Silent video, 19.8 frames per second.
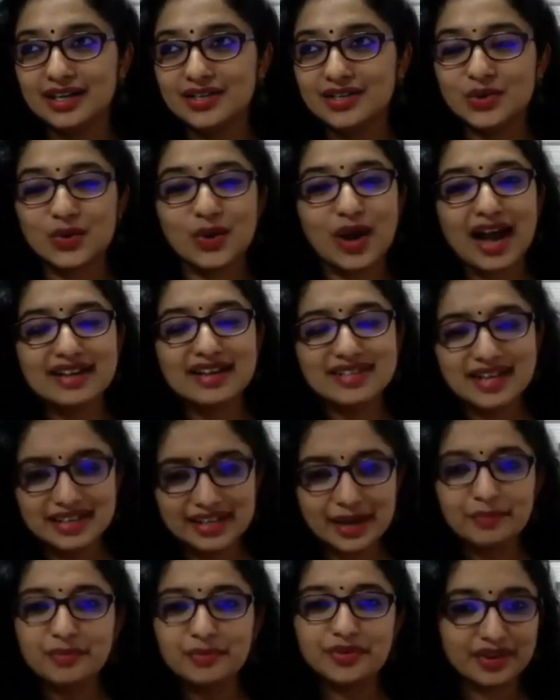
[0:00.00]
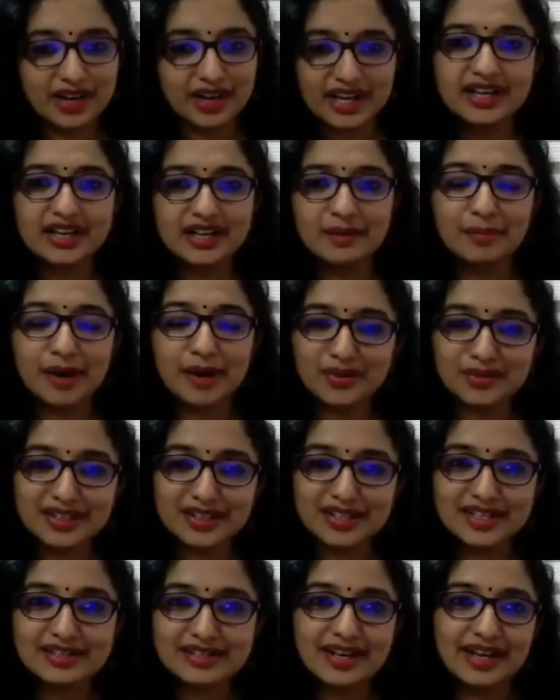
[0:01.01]
So as I kept reading about
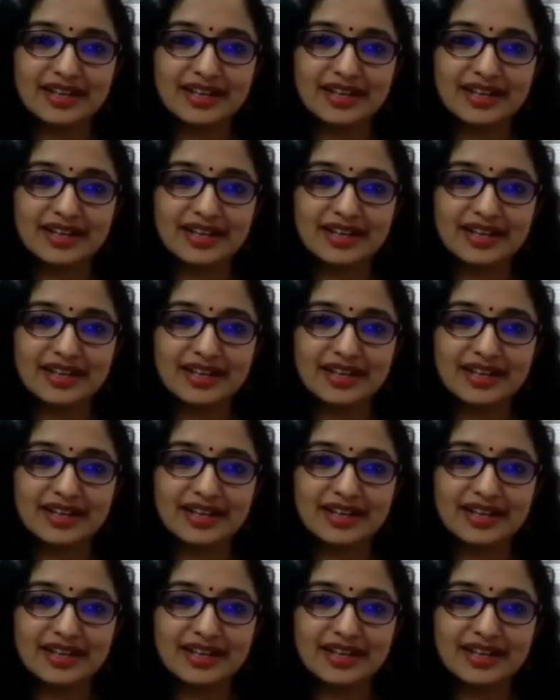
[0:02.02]
these